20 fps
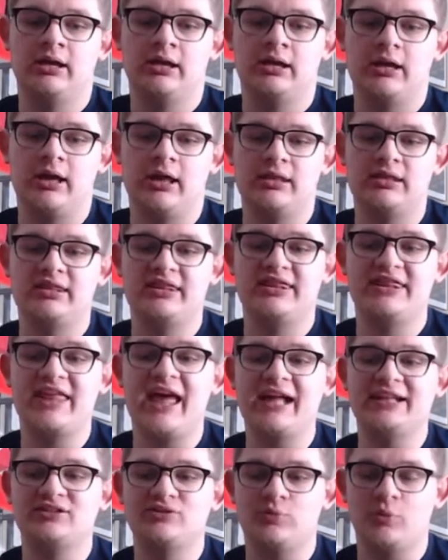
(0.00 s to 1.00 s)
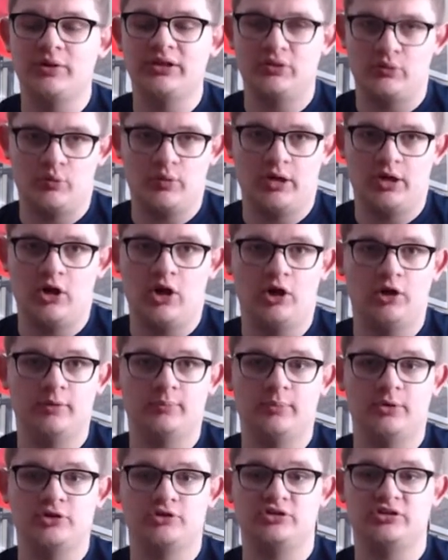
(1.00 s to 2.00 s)
that's when the Werehog
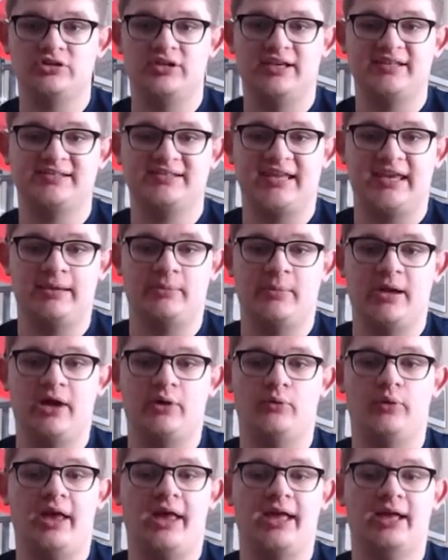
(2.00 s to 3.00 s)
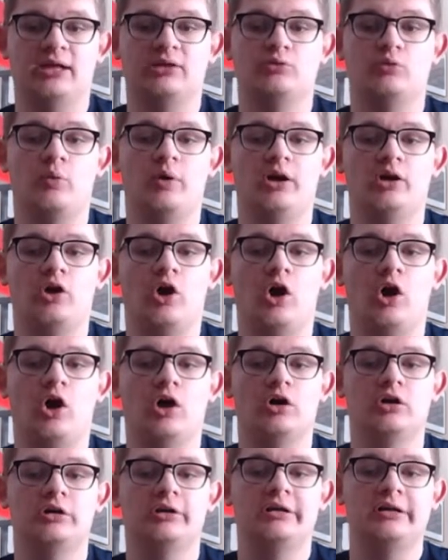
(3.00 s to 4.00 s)
merchandise came out, and
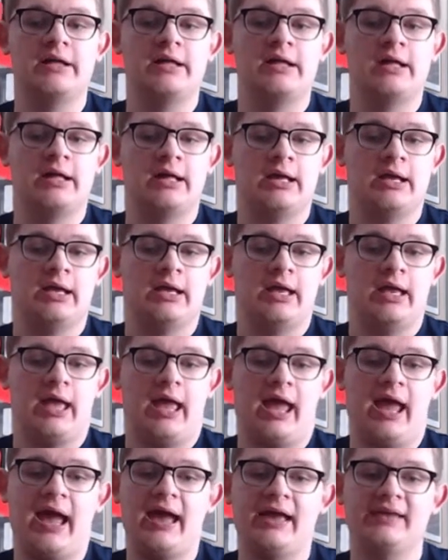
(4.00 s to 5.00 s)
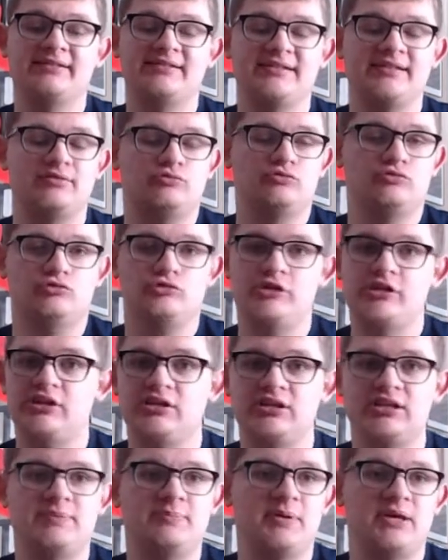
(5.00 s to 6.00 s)
Werehog hasn't
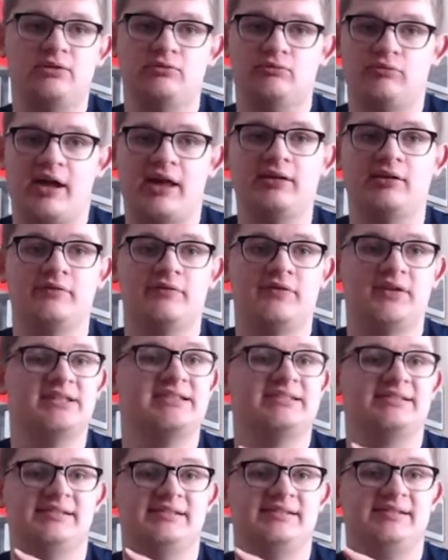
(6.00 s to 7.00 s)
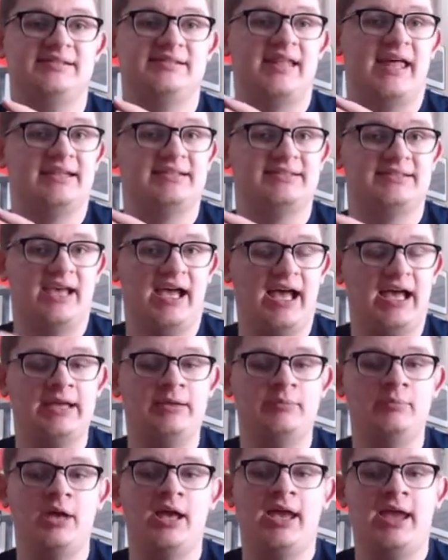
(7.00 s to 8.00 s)
really been relevant since that
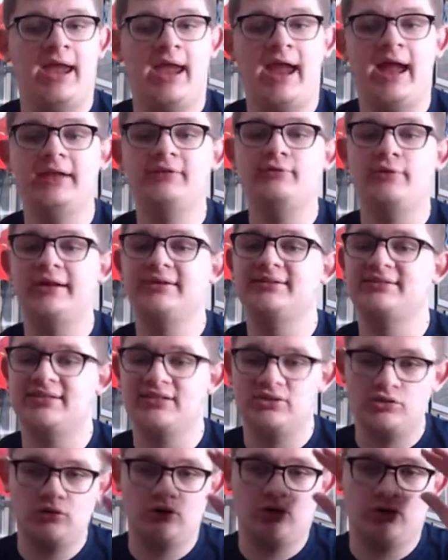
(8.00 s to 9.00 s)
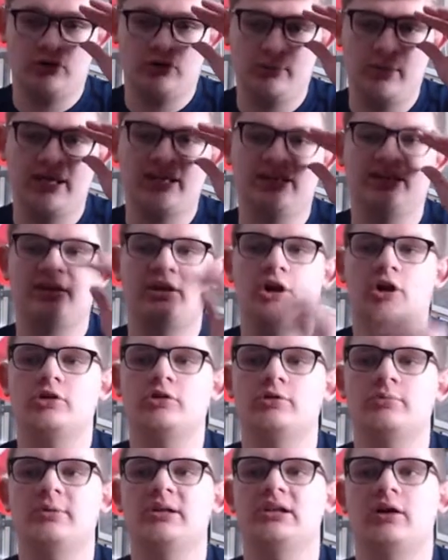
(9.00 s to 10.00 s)
time. And granted, you could make the
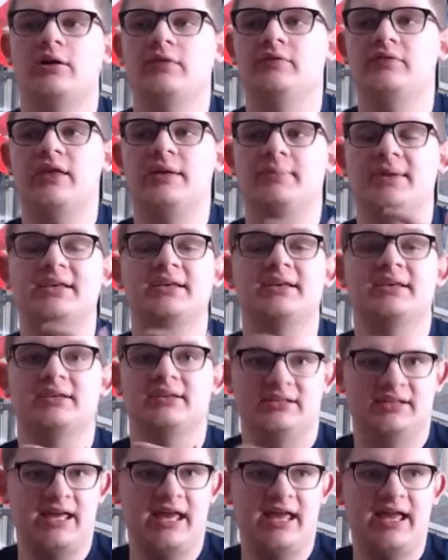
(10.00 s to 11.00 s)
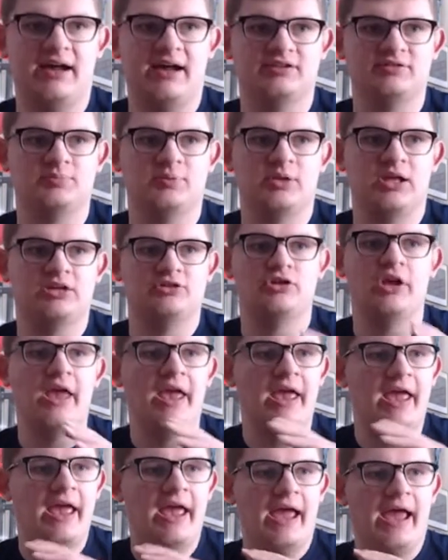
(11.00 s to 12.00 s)
argument of them making Chaos plush.
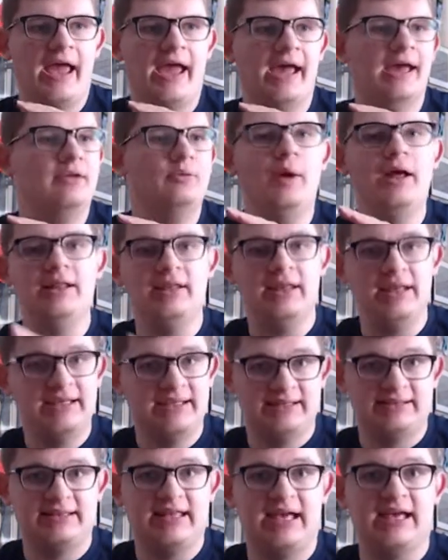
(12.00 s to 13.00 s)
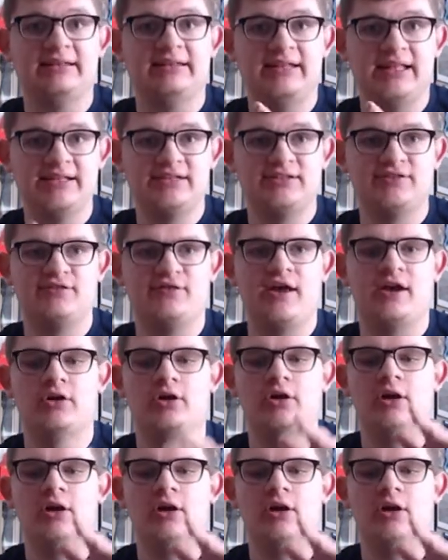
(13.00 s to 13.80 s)
And while I get that, that's fair,